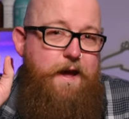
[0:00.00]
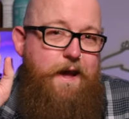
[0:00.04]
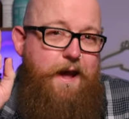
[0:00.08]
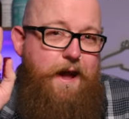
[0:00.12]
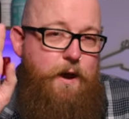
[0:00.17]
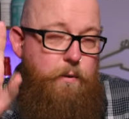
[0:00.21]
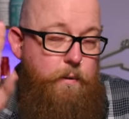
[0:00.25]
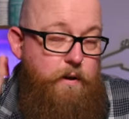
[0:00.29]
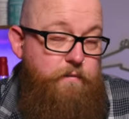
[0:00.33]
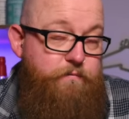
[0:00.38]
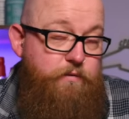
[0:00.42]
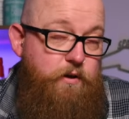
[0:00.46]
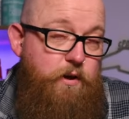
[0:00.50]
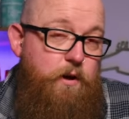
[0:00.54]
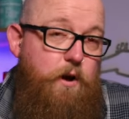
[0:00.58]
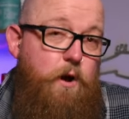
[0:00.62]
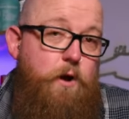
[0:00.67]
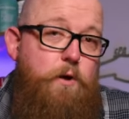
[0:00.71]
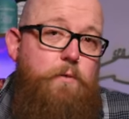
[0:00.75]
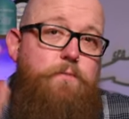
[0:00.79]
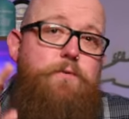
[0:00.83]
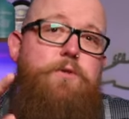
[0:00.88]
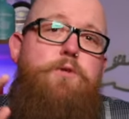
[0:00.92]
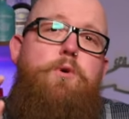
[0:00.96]
However,
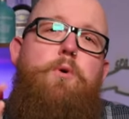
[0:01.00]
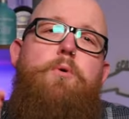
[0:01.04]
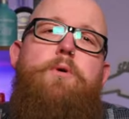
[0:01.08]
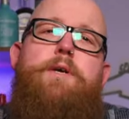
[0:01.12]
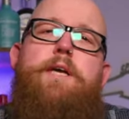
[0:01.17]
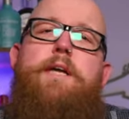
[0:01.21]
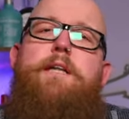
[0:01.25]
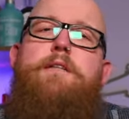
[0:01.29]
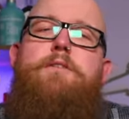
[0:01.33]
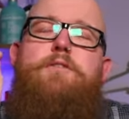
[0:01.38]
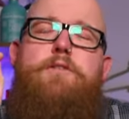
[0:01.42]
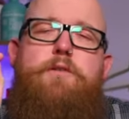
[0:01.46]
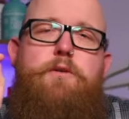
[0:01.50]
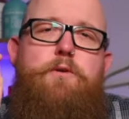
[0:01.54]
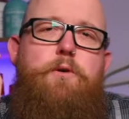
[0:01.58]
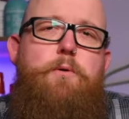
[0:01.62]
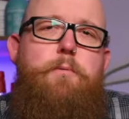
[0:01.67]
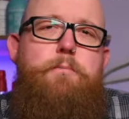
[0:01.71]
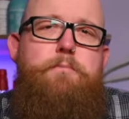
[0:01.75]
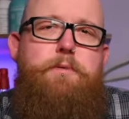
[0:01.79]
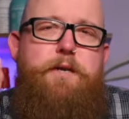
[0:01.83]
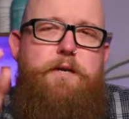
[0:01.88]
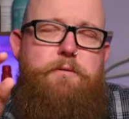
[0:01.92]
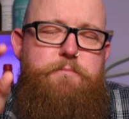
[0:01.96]
on talking
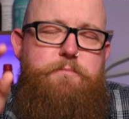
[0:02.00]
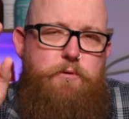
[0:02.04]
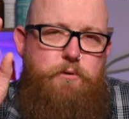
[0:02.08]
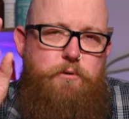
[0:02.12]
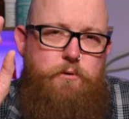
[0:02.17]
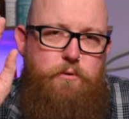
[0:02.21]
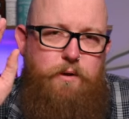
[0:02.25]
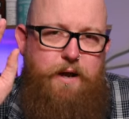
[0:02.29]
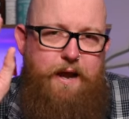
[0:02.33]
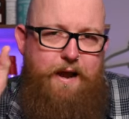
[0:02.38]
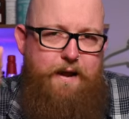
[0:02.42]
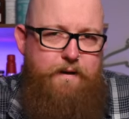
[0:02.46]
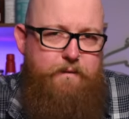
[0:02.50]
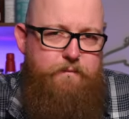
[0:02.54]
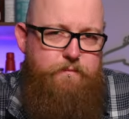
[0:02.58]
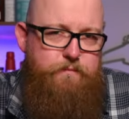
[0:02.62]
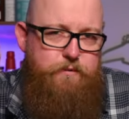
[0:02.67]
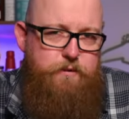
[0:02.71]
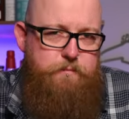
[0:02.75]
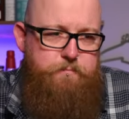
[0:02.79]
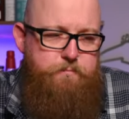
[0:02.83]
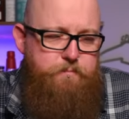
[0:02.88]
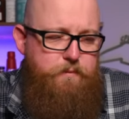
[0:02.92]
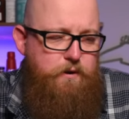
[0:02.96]
to people at
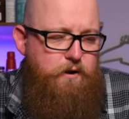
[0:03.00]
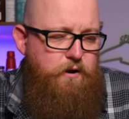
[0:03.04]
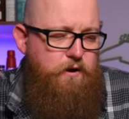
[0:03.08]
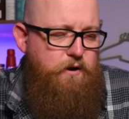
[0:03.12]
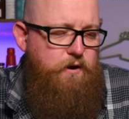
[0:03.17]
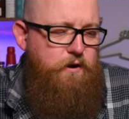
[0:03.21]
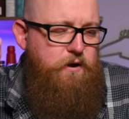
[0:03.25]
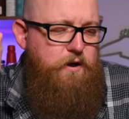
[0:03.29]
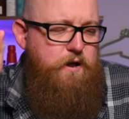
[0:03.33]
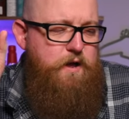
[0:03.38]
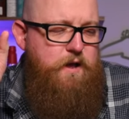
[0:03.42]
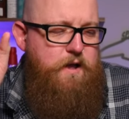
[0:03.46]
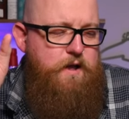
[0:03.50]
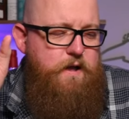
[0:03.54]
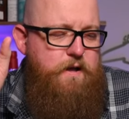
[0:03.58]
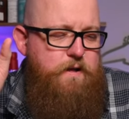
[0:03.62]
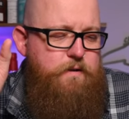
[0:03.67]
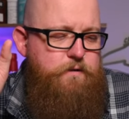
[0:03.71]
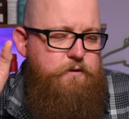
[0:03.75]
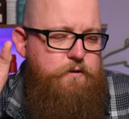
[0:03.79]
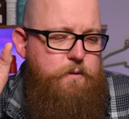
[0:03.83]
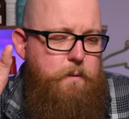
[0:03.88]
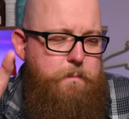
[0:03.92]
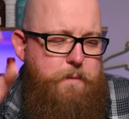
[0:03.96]
the bar,
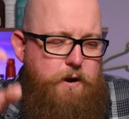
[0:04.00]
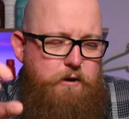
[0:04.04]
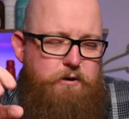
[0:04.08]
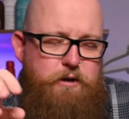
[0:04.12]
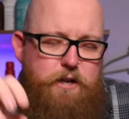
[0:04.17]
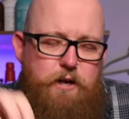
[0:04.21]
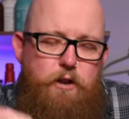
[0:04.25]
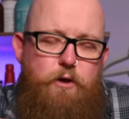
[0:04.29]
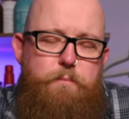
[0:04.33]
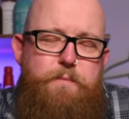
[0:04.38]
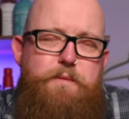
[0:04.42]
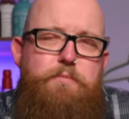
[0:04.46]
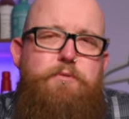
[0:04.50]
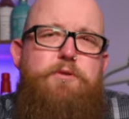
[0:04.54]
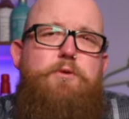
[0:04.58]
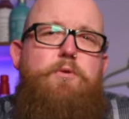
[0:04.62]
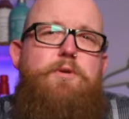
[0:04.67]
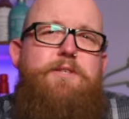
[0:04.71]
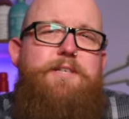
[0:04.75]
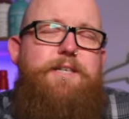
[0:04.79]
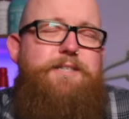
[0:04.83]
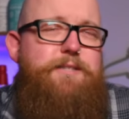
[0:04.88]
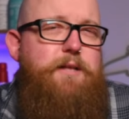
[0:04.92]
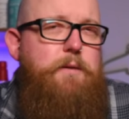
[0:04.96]
apparently a lot of people thought
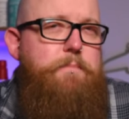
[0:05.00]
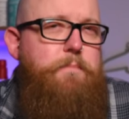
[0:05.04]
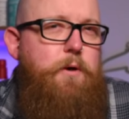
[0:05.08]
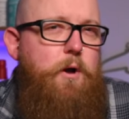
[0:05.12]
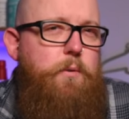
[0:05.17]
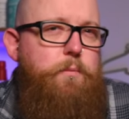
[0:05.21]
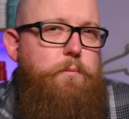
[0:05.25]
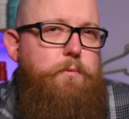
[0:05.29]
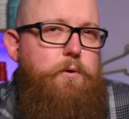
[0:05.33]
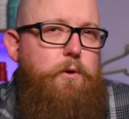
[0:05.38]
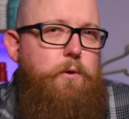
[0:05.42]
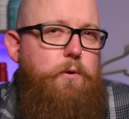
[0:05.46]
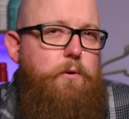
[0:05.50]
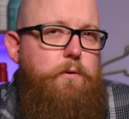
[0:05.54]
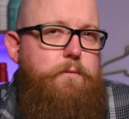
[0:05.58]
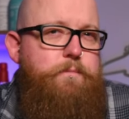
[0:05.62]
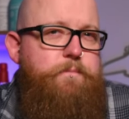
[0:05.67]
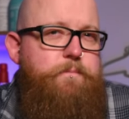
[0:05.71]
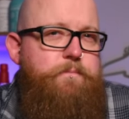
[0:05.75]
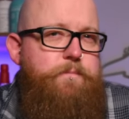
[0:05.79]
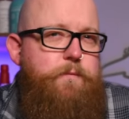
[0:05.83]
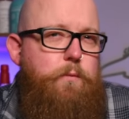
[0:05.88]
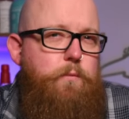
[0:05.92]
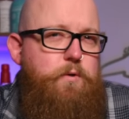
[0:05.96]
it tastes like popcorn,
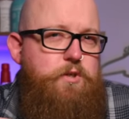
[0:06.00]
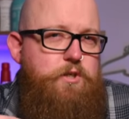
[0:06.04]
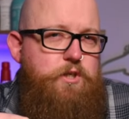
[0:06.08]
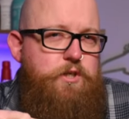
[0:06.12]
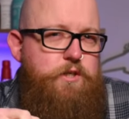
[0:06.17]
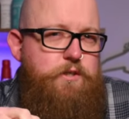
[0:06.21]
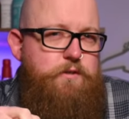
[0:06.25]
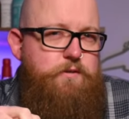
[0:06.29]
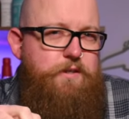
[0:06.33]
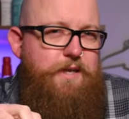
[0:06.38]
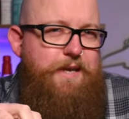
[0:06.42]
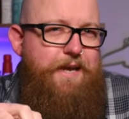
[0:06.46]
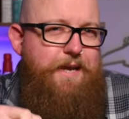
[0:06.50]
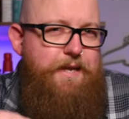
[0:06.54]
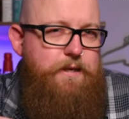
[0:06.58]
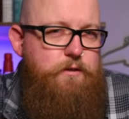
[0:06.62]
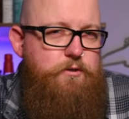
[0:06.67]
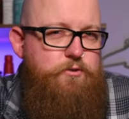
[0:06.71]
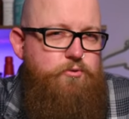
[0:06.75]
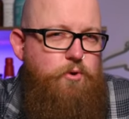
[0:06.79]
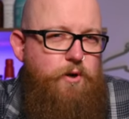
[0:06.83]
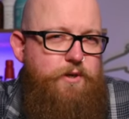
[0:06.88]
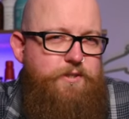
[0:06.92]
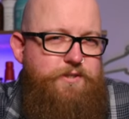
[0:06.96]
which is
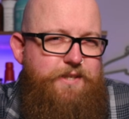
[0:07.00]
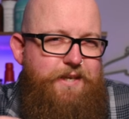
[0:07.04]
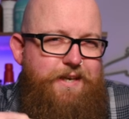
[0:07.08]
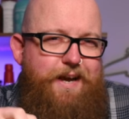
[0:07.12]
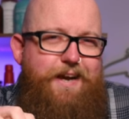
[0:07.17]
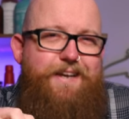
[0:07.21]
interesting.